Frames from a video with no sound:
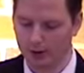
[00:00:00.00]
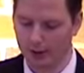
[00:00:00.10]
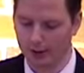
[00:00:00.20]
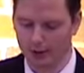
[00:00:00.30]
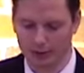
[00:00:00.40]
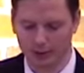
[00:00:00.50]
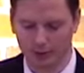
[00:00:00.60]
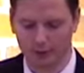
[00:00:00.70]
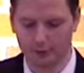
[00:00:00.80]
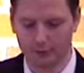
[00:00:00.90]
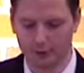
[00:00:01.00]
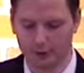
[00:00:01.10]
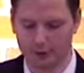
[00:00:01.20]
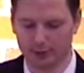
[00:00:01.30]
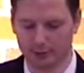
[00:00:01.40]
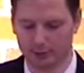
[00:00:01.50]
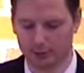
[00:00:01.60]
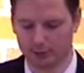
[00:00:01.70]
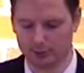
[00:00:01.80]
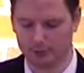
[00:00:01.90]
And it is a love that bears and
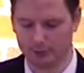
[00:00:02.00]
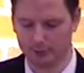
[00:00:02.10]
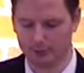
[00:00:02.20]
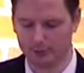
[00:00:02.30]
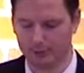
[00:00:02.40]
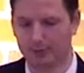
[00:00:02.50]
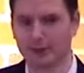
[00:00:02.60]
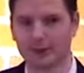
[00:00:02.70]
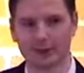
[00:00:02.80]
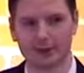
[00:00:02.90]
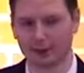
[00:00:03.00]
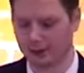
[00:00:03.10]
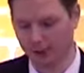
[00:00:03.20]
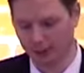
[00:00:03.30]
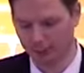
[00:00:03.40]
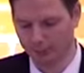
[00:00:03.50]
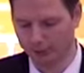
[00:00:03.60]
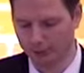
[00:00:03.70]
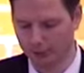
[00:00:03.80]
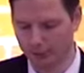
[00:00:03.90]
endures. That doesn't sound like a Hallmark
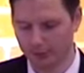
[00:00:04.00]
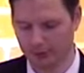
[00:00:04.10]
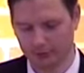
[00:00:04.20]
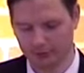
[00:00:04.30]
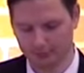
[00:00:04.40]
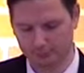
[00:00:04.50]
call at all.